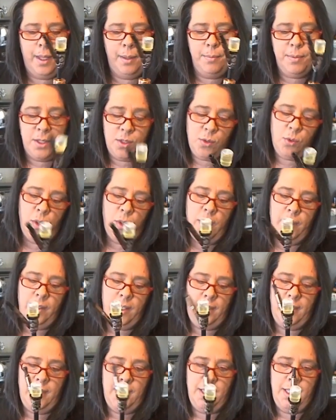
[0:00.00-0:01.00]
sorry
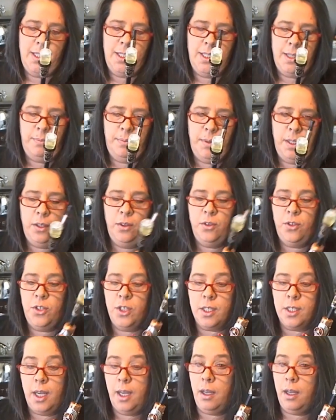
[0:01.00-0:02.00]
that this is something you
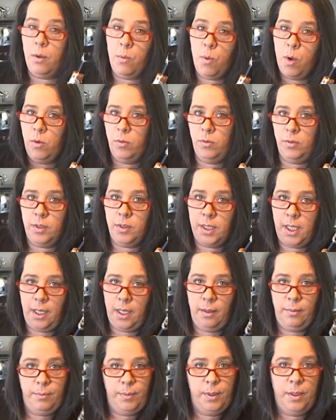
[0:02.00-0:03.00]
just can't go out and
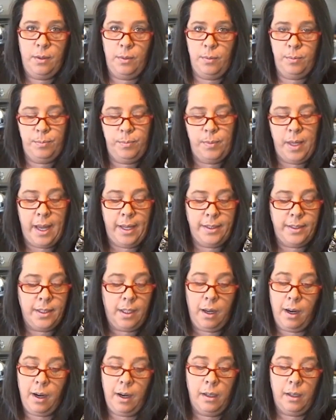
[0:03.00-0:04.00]
say, you know, add to
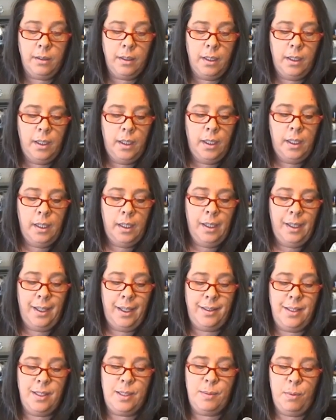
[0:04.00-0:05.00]
cart
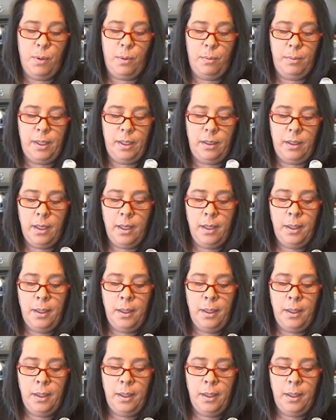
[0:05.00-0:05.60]
at this moment.